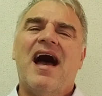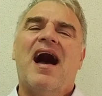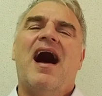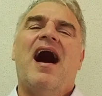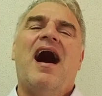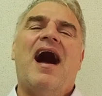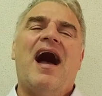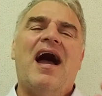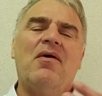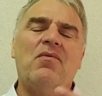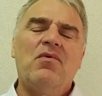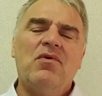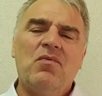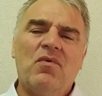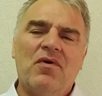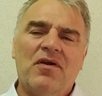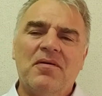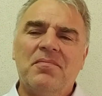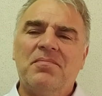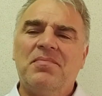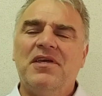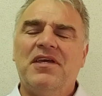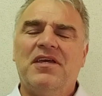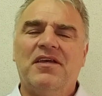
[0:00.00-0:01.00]
I would want to
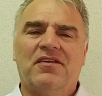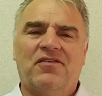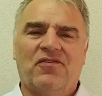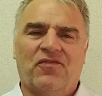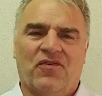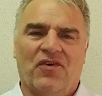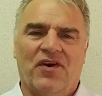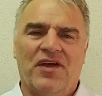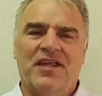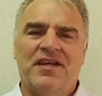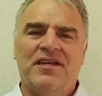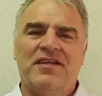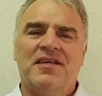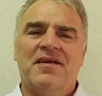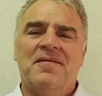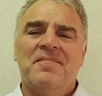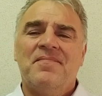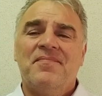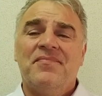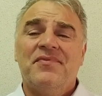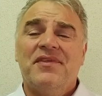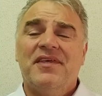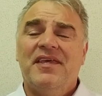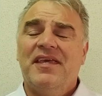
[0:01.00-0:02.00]
be his friend
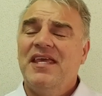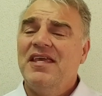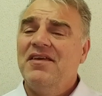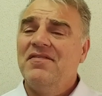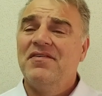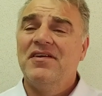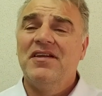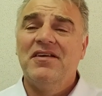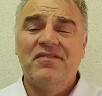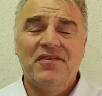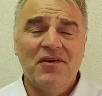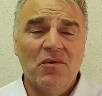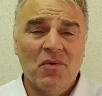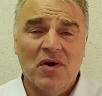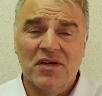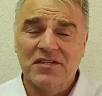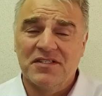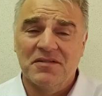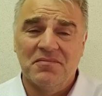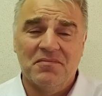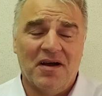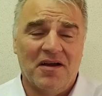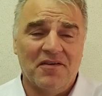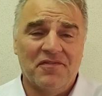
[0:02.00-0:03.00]
even if he
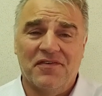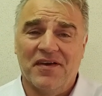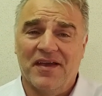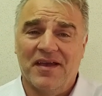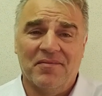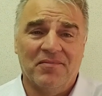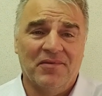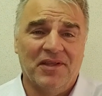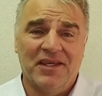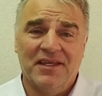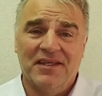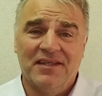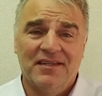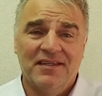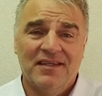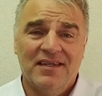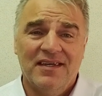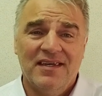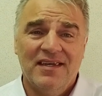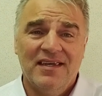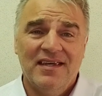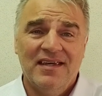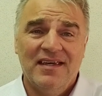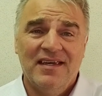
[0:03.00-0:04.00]
wasn't my family.
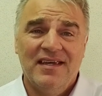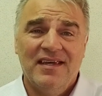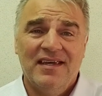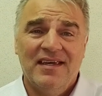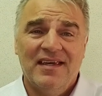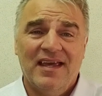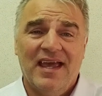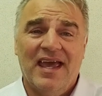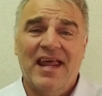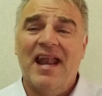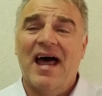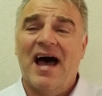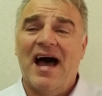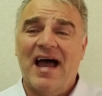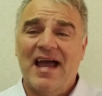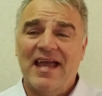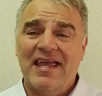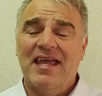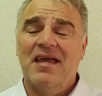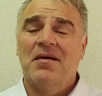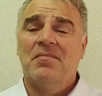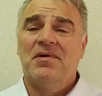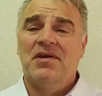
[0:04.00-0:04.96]
And I am